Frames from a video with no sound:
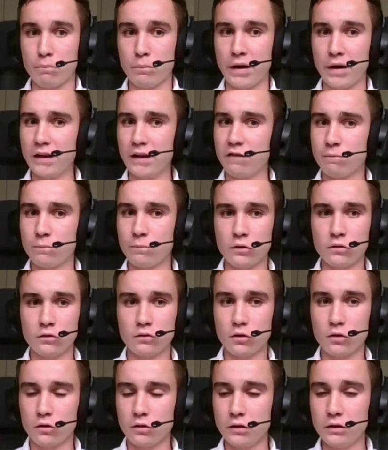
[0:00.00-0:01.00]
My life
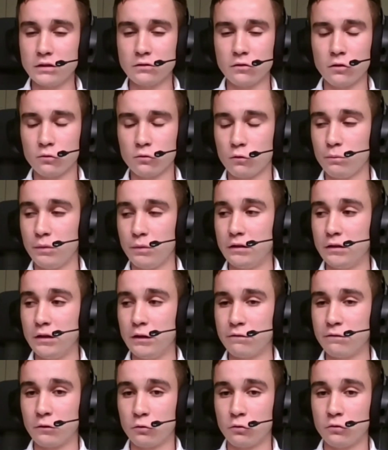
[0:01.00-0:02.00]
motto is not to be
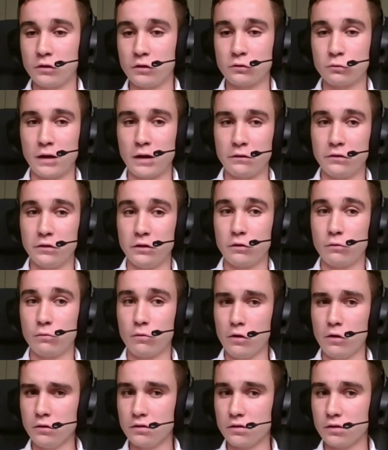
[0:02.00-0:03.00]
indifferent to the surrounding
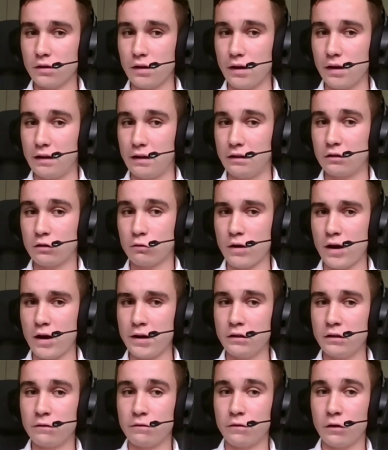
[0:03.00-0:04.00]
world and
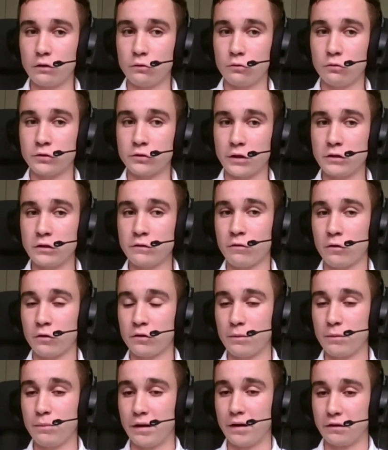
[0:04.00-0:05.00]
try to change it for
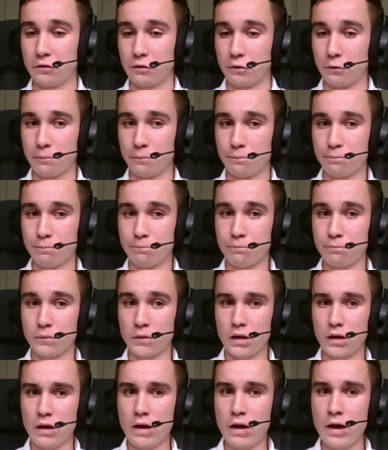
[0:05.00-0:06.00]
the better.
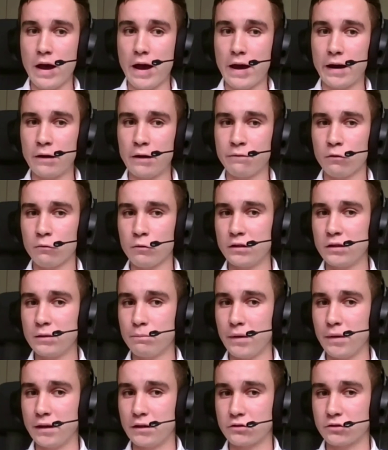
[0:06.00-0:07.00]
I have already
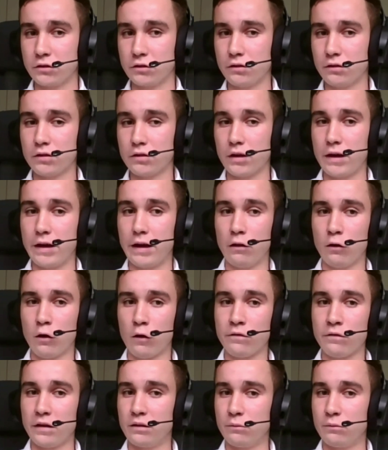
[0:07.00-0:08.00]
mentioned
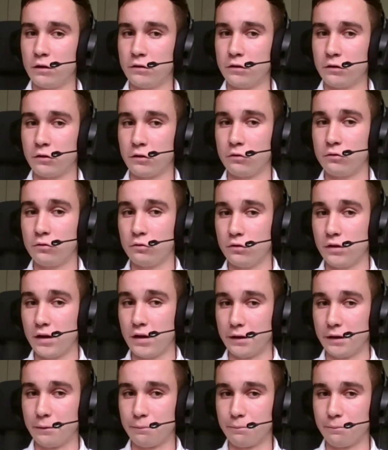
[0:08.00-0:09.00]
love and brotherhood
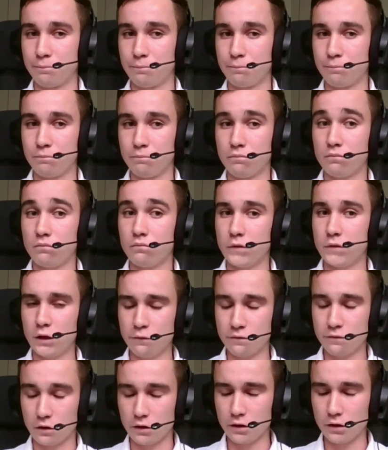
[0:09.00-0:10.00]
today.
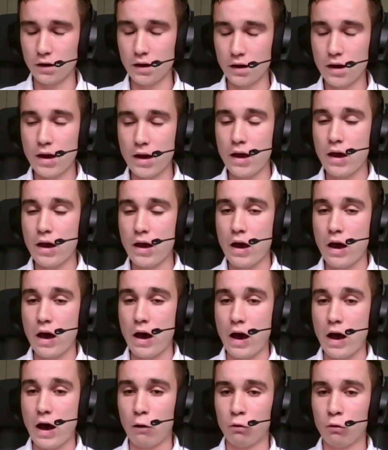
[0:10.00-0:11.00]
Therefore,
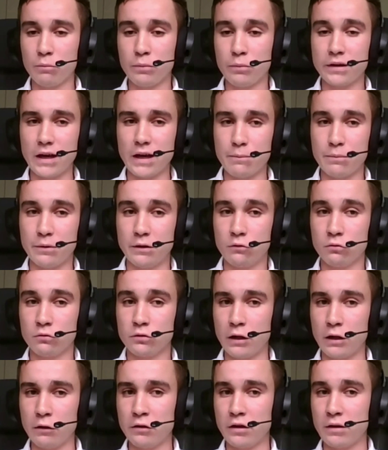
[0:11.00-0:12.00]
I will be happy to
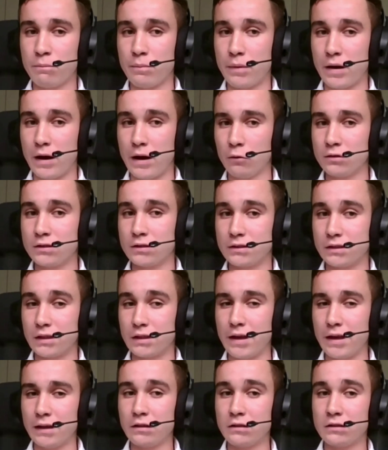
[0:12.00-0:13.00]
tell you about
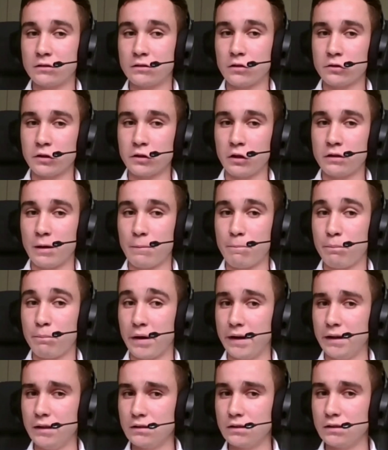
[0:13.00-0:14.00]
selected social
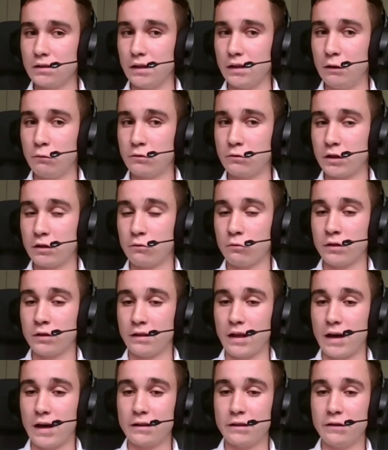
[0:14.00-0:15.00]
campaigns in which I took
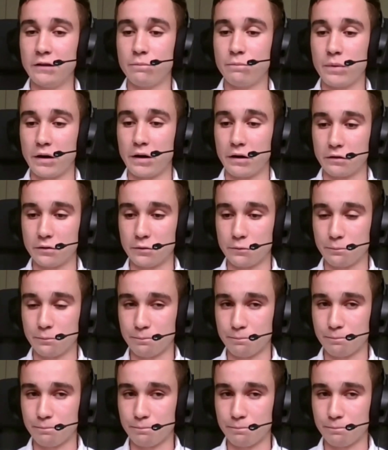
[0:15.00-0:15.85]
an active part.